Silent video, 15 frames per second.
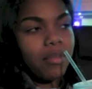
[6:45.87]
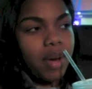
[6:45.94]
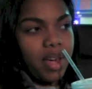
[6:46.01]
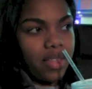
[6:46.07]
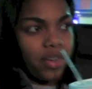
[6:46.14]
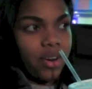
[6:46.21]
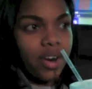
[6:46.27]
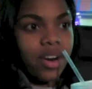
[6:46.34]

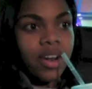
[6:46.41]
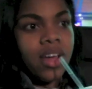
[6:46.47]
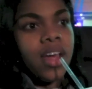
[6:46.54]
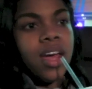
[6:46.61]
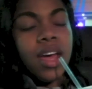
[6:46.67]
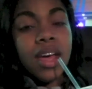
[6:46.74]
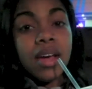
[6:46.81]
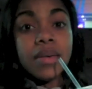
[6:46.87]
mother.
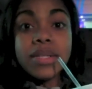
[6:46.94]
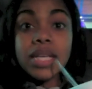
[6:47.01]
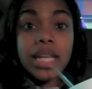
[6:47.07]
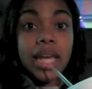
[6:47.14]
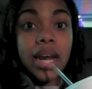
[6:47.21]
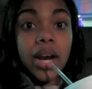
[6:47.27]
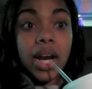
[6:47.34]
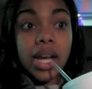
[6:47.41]
It was
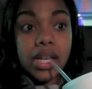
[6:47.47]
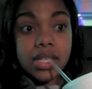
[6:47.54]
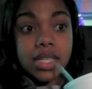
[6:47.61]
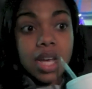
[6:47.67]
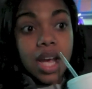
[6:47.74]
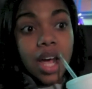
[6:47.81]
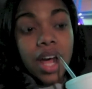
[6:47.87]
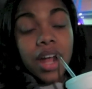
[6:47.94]
hilarious.
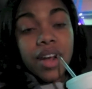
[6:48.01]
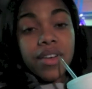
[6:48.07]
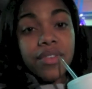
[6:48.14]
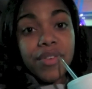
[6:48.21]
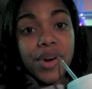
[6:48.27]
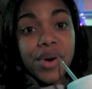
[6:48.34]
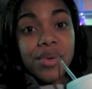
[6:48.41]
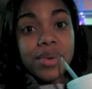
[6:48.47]
The
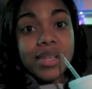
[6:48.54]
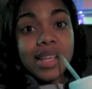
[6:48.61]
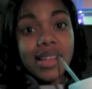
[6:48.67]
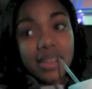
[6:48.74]
food was